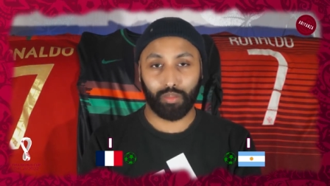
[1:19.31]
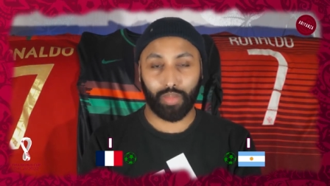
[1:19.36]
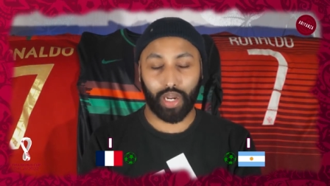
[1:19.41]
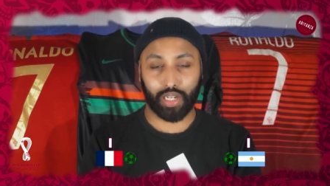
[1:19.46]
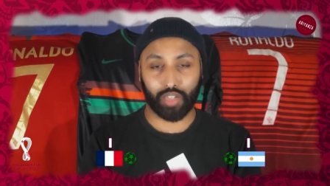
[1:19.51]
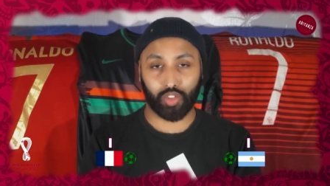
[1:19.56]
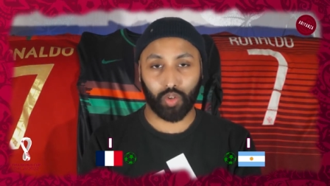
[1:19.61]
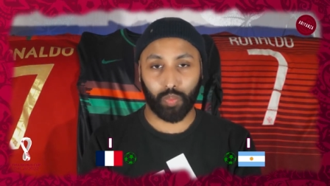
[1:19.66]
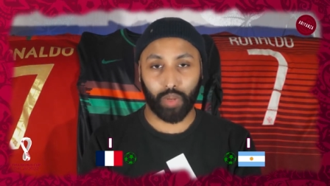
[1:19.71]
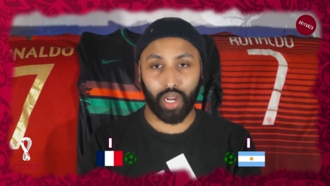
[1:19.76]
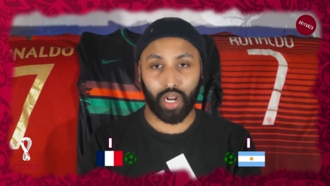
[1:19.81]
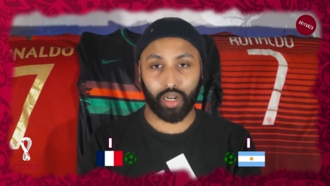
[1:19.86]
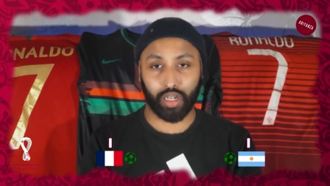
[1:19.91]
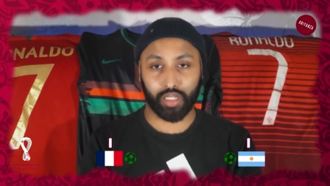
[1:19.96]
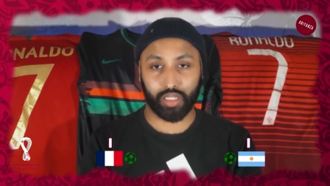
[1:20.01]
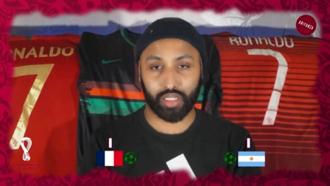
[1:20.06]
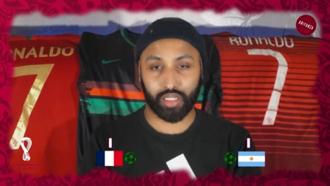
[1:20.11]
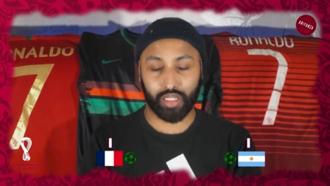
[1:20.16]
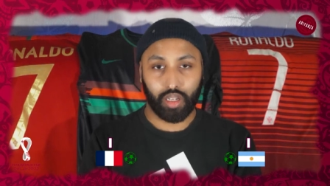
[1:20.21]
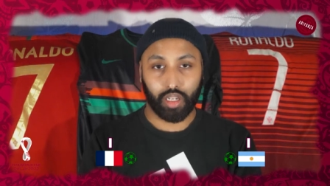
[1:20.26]
back to
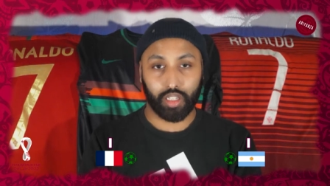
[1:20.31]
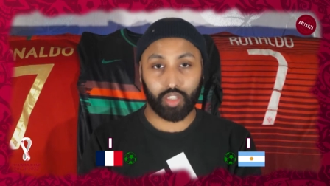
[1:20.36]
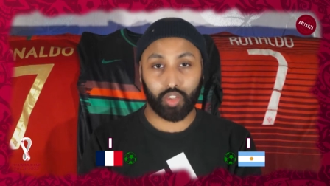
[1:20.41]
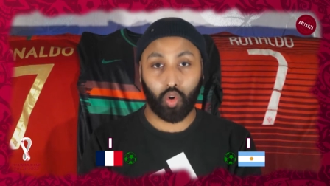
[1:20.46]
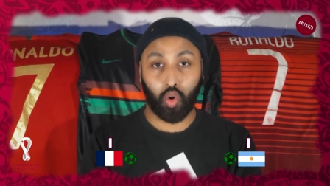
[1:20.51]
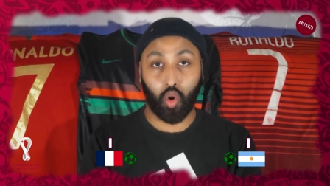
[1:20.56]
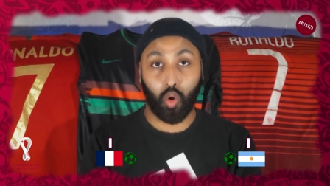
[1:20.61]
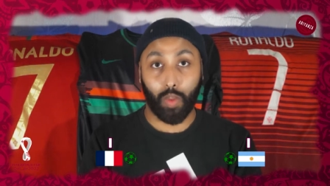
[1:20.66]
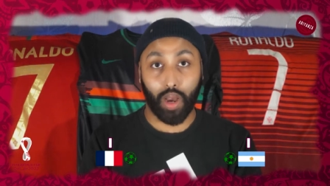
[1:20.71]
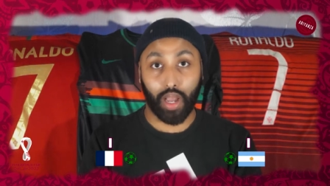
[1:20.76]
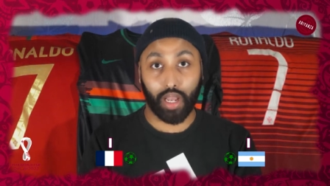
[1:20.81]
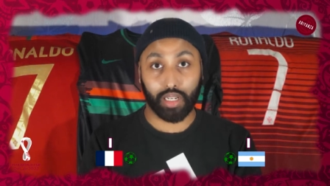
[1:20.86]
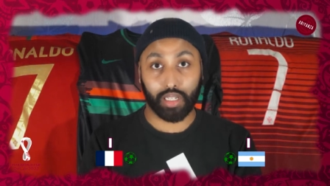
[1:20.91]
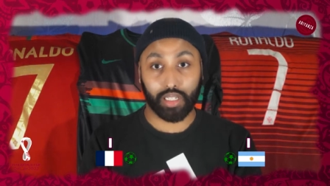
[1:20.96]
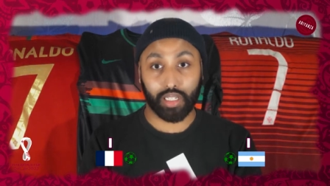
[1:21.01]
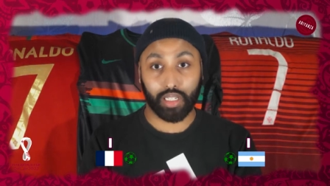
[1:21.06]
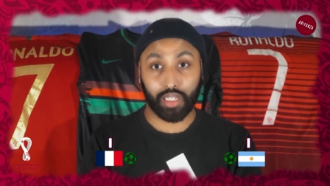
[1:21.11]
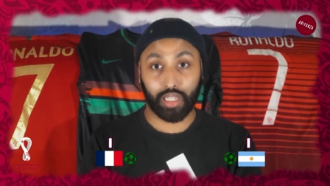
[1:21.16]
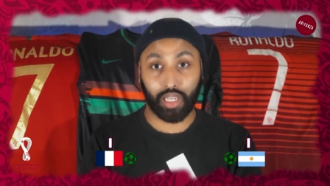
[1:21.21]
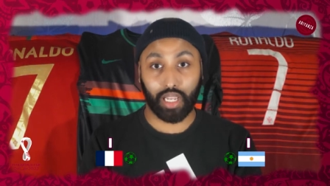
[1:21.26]
Paris is
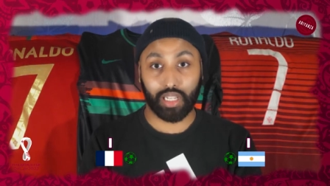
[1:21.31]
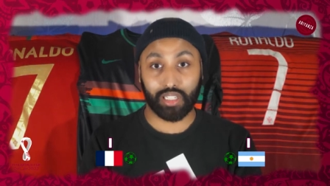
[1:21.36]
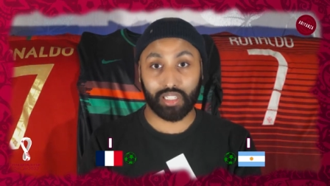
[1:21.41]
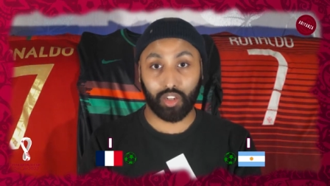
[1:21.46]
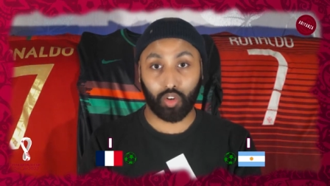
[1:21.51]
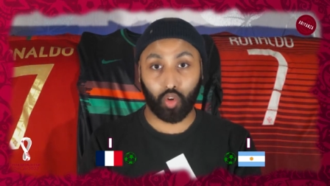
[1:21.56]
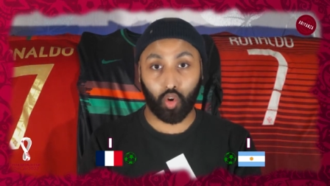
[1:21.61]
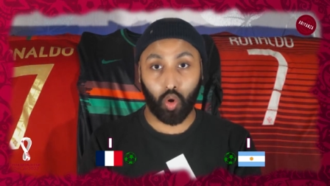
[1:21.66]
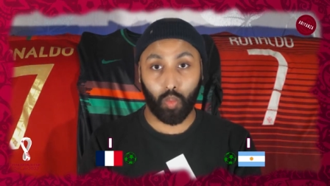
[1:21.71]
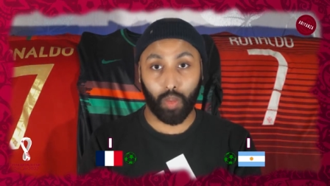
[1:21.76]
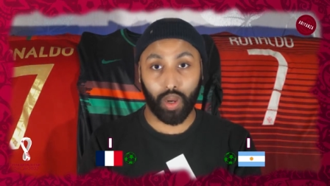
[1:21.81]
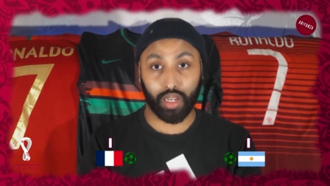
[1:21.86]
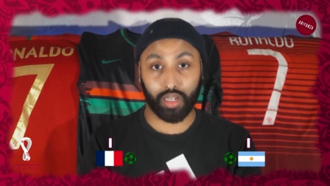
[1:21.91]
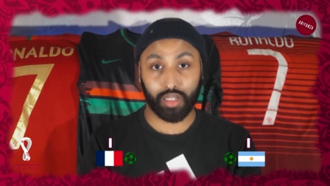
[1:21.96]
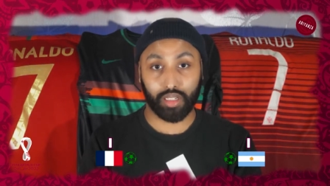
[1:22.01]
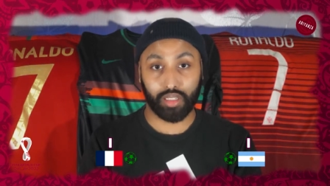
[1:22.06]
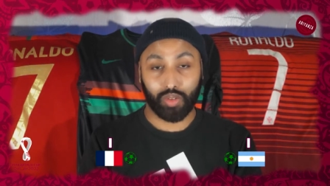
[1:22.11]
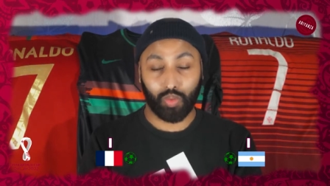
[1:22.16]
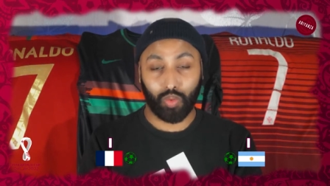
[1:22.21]
Coman, Kingsley Coman.